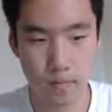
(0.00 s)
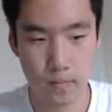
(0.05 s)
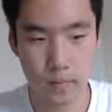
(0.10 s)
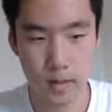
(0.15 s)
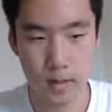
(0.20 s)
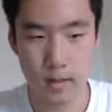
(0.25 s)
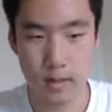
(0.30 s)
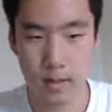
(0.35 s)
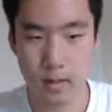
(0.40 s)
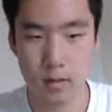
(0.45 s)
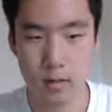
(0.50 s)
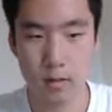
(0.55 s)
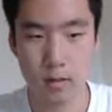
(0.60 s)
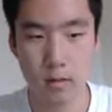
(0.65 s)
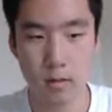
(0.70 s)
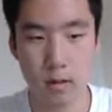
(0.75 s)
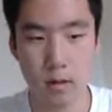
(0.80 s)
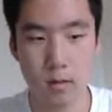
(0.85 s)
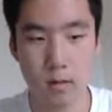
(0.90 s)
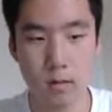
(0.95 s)
index
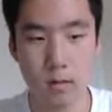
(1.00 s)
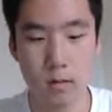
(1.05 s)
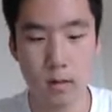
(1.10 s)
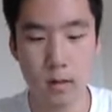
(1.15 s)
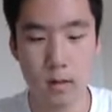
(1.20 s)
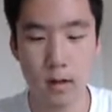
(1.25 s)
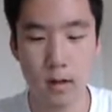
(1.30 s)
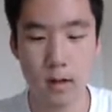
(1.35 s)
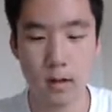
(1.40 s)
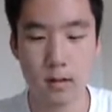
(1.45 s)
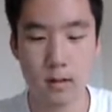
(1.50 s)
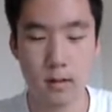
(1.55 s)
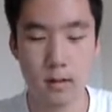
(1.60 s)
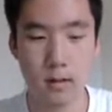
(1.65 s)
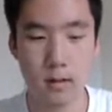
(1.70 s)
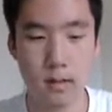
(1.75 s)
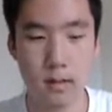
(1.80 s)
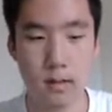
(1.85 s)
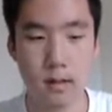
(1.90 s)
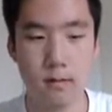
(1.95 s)
0, and
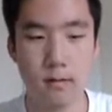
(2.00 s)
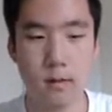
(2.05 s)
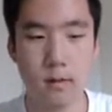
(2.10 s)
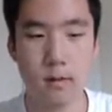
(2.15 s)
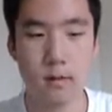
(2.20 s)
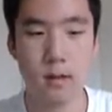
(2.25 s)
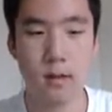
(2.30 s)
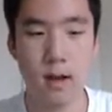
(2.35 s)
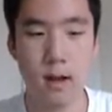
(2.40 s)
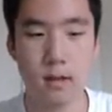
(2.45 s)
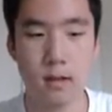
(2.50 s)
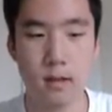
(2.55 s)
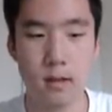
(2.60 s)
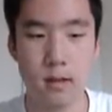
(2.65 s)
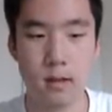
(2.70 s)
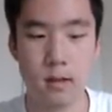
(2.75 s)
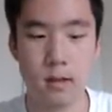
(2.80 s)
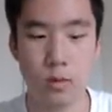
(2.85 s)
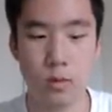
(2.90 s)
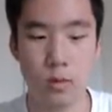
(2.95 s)
see if that
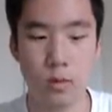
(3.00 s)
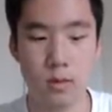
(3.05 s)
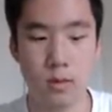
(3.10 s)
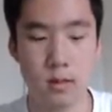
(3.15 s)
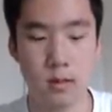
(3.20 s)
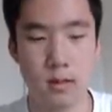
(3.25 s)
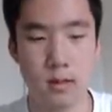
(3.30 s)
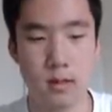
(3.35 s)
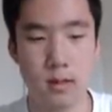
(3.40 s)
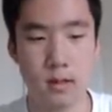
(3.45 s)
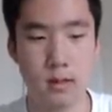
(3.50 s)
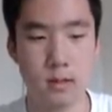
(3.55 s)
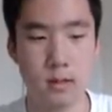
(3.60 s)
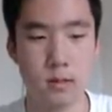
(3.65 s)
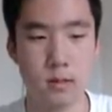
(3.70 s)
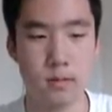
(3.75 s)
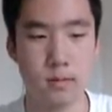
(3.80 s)
is equal to 6.